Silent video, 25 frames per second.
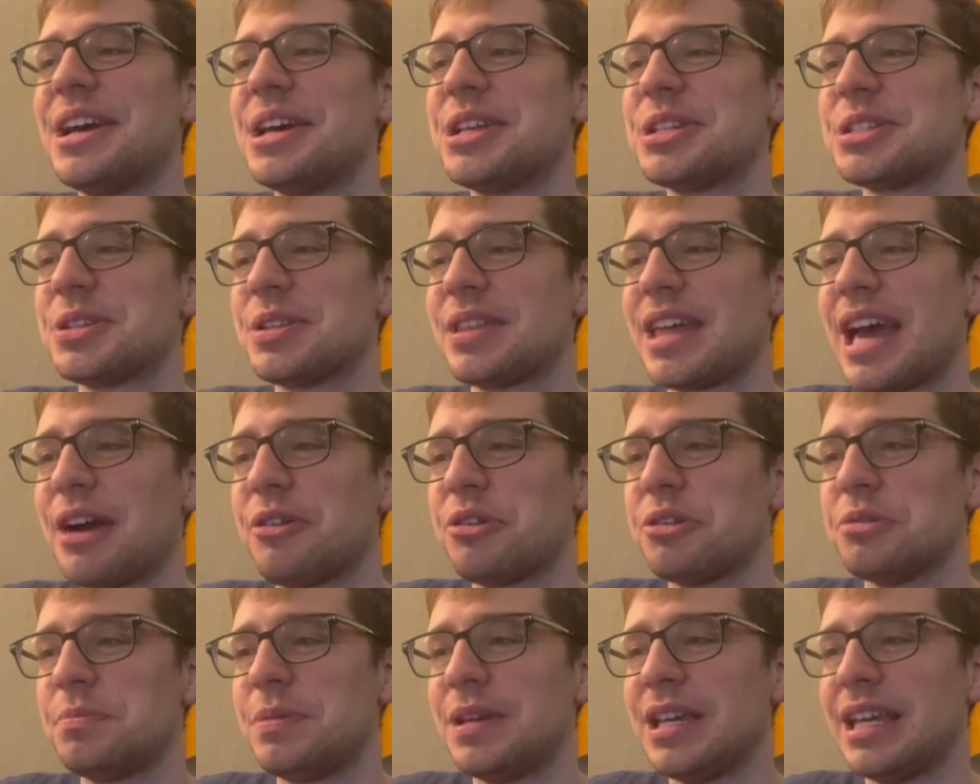So that
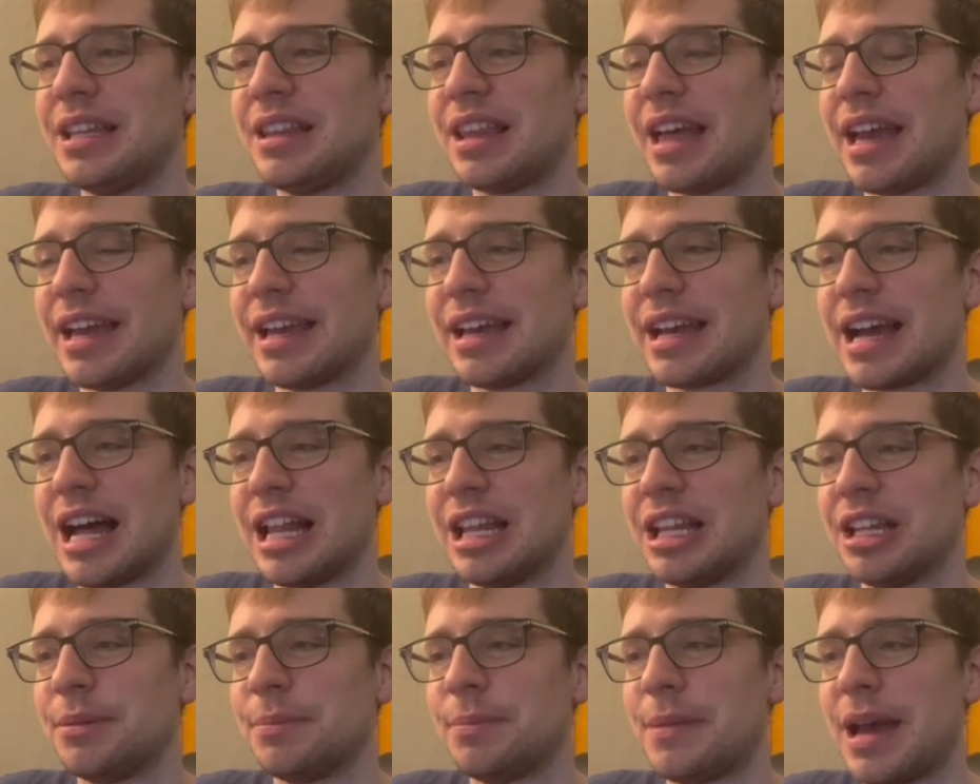would be like
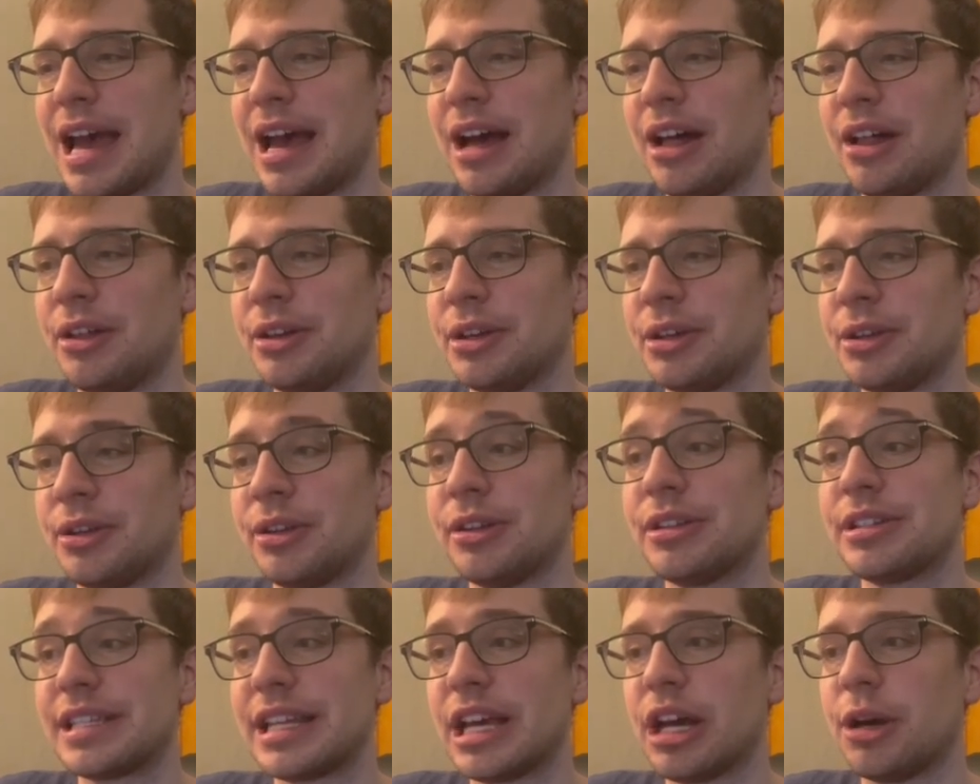column L,
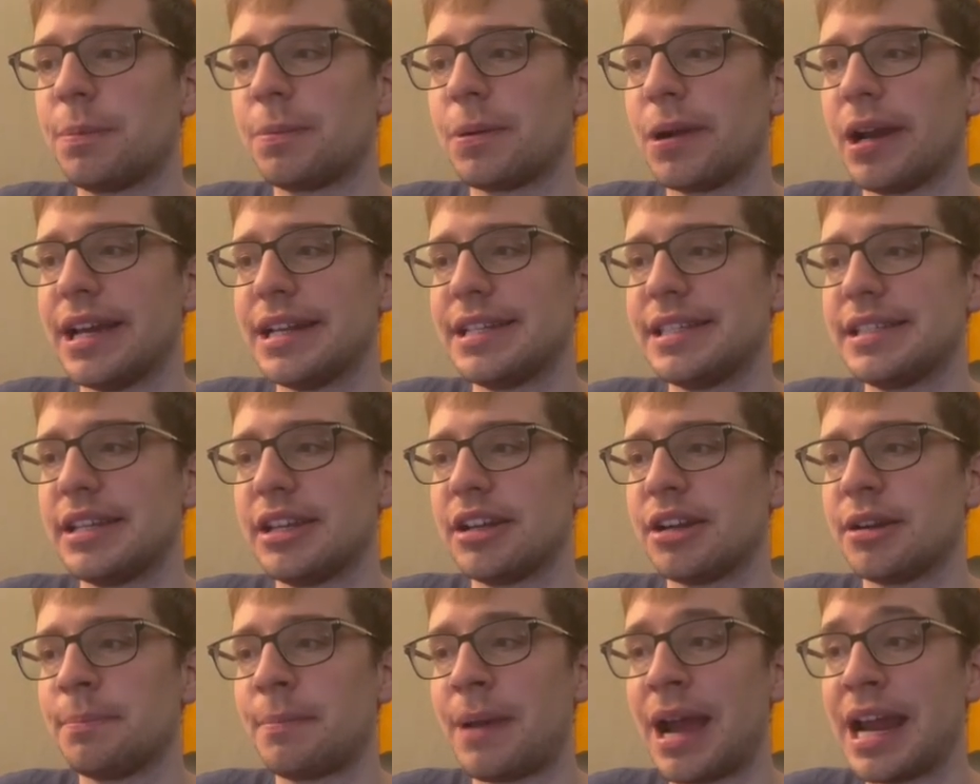your sale price
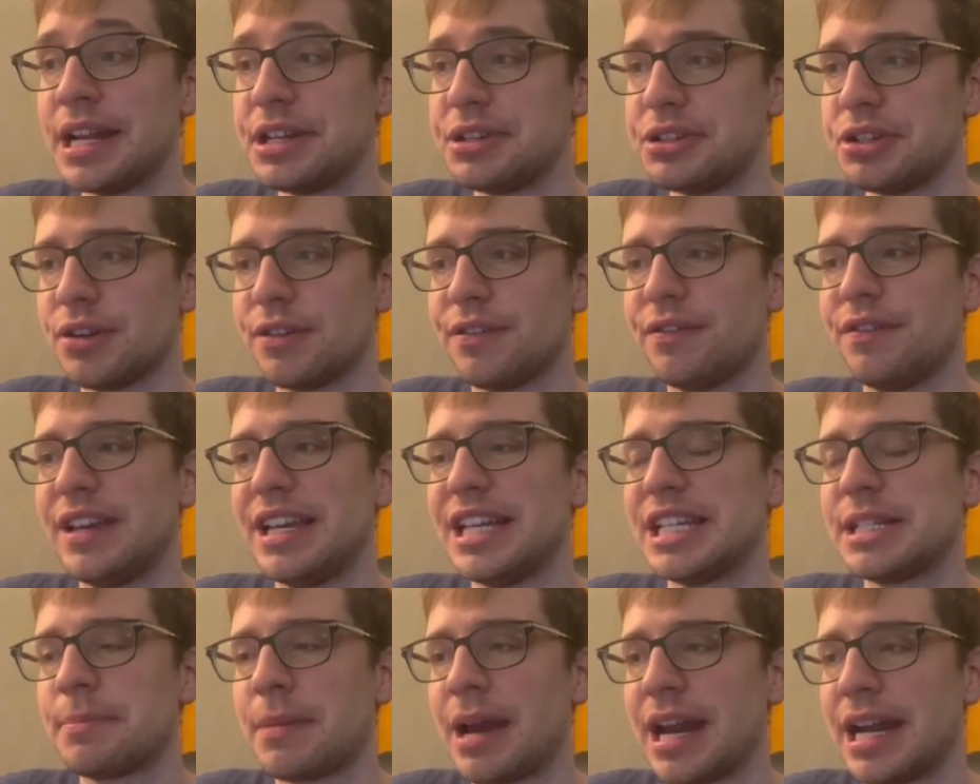here, minus your
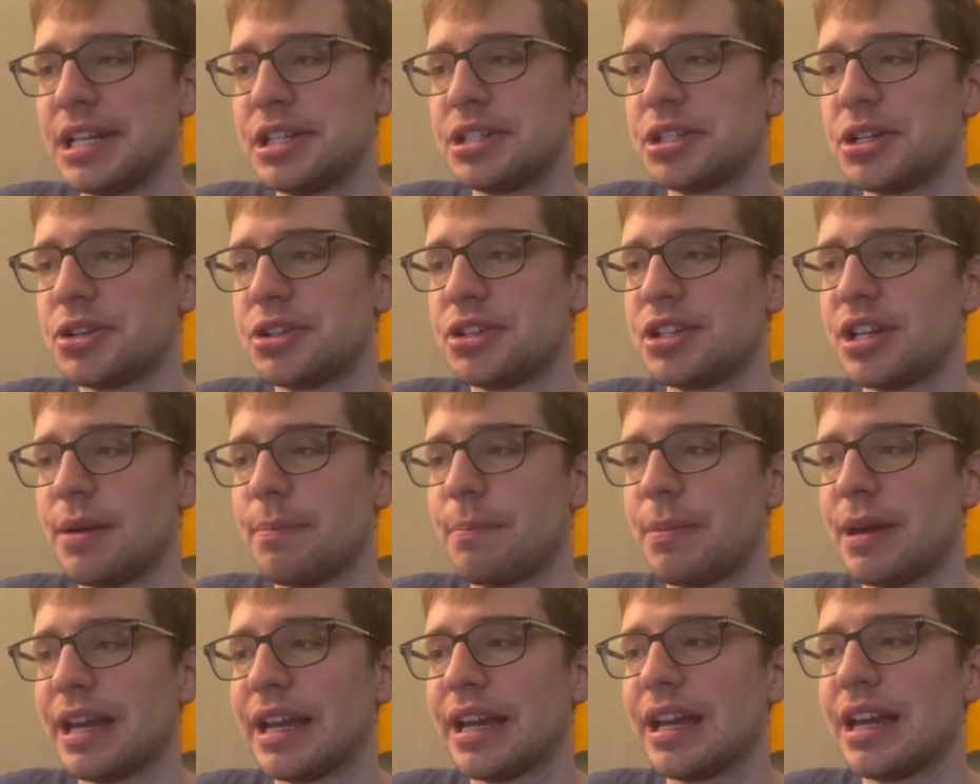fees, minus your
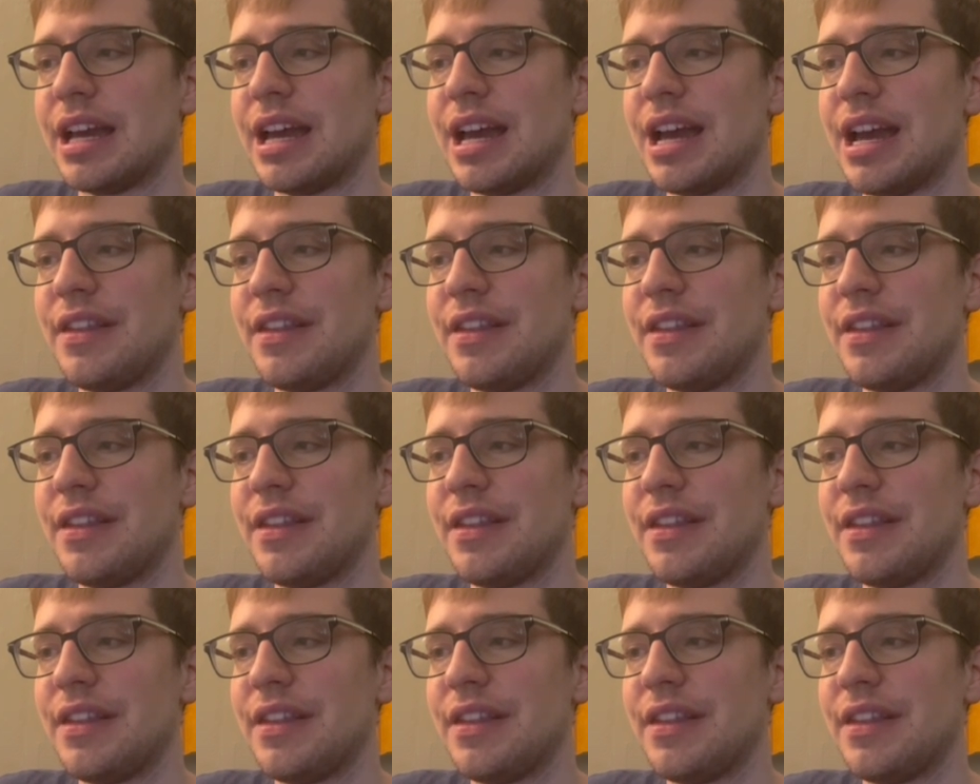shipping.